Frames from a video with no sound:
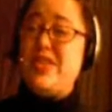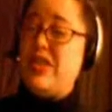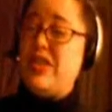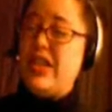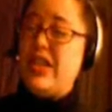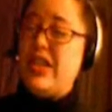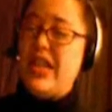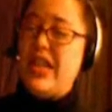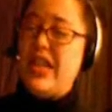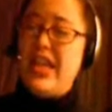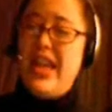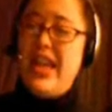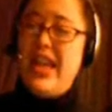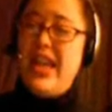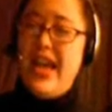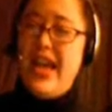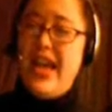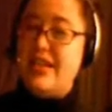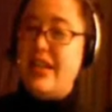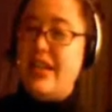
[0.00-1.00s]
So they're looking
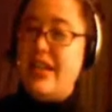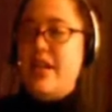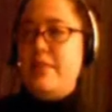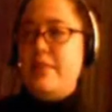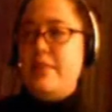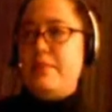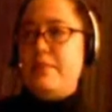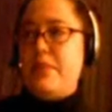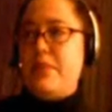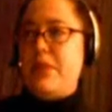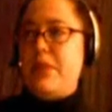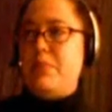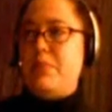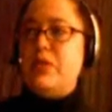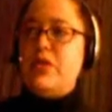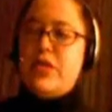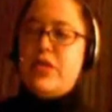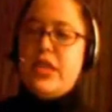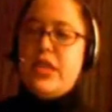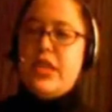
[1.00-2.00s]
at
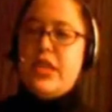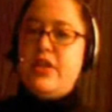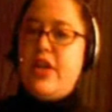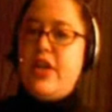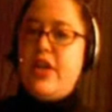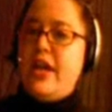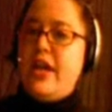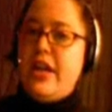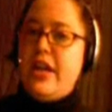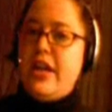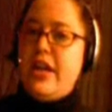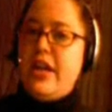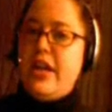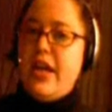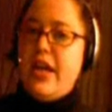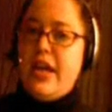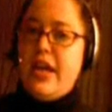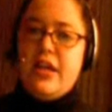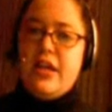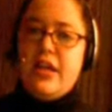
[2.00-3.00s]
people using the internet
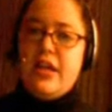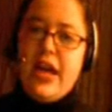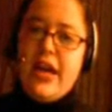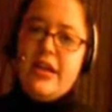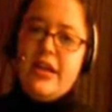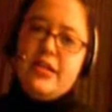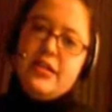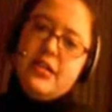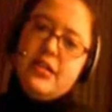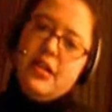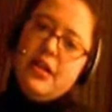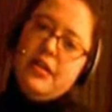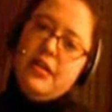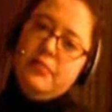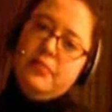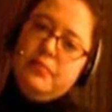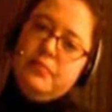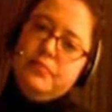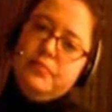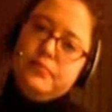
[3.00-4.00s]
at
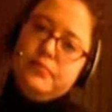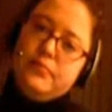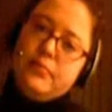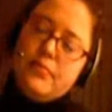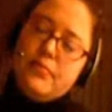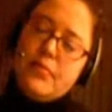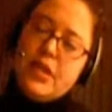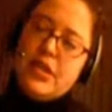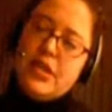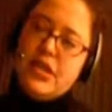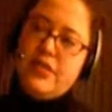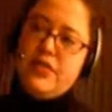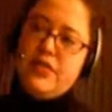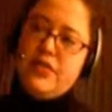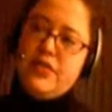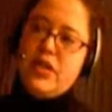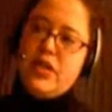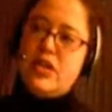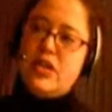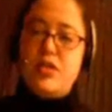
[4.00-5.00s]

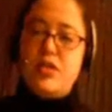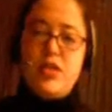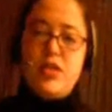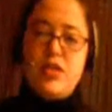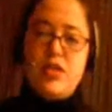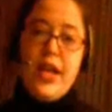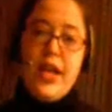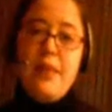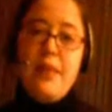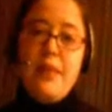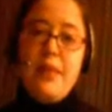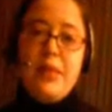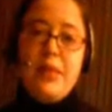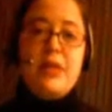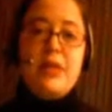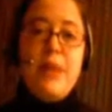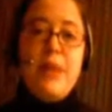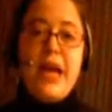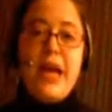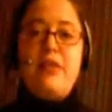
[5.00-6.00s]
different socioeconomic
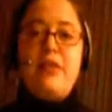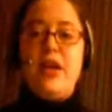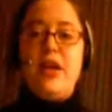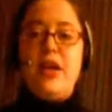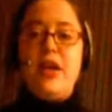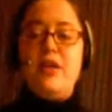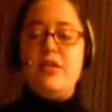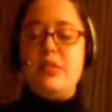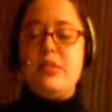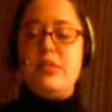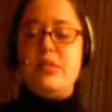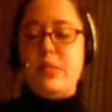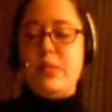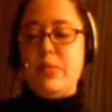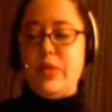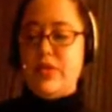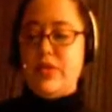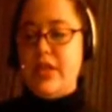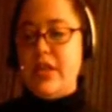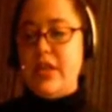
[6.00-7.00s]
backgrounds,
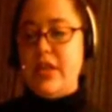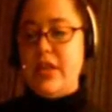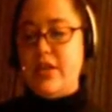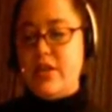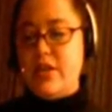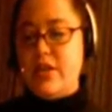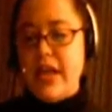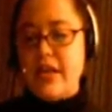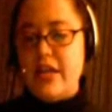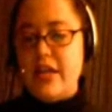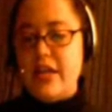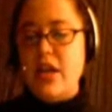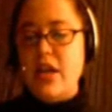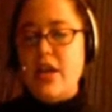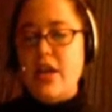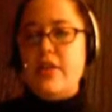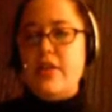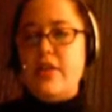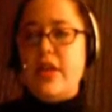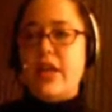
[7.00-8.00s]
people using the internet
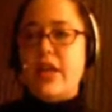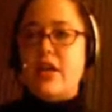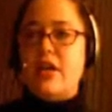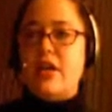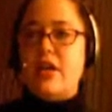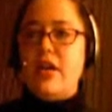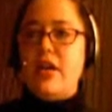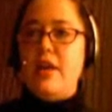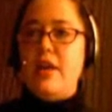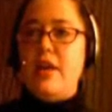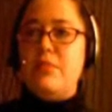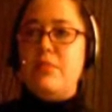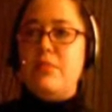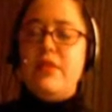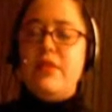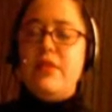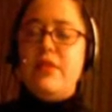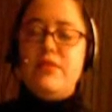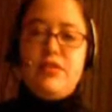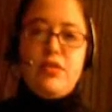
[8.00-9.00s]
that
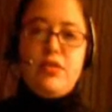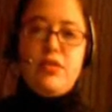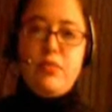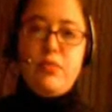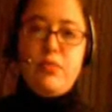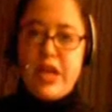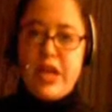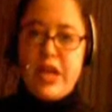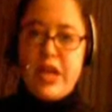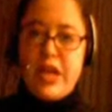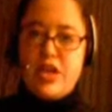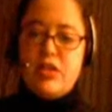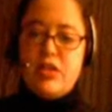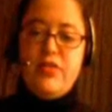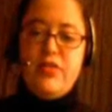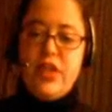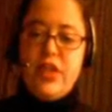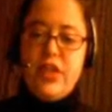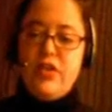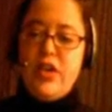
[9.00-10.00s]
are of different racial
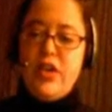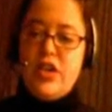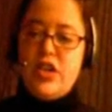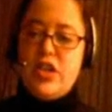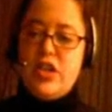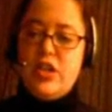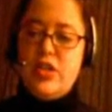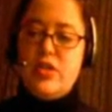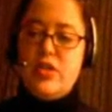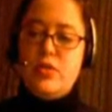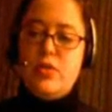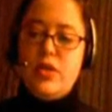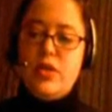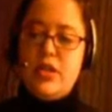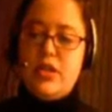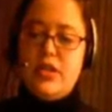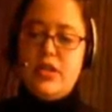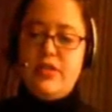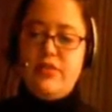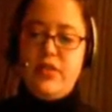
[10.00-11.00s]
configurations or
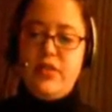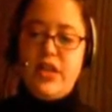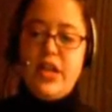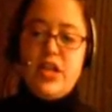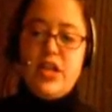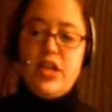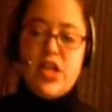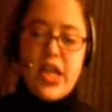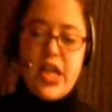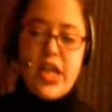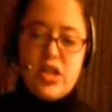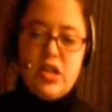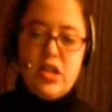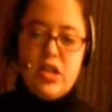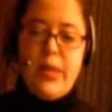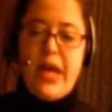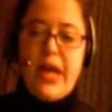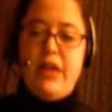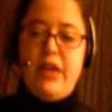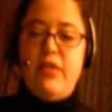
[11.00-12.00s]
different
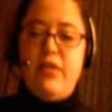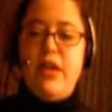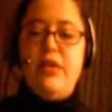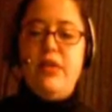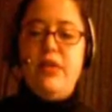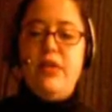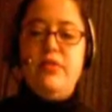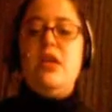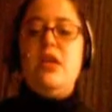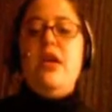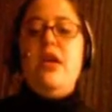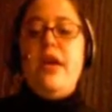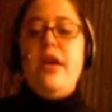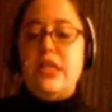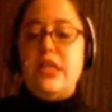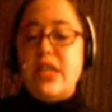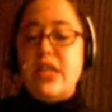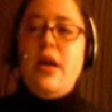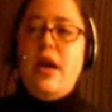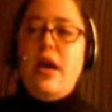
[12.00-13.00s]
educational backgrounds,
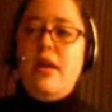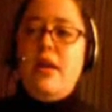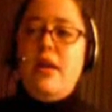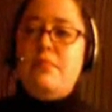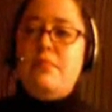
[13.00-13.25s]
and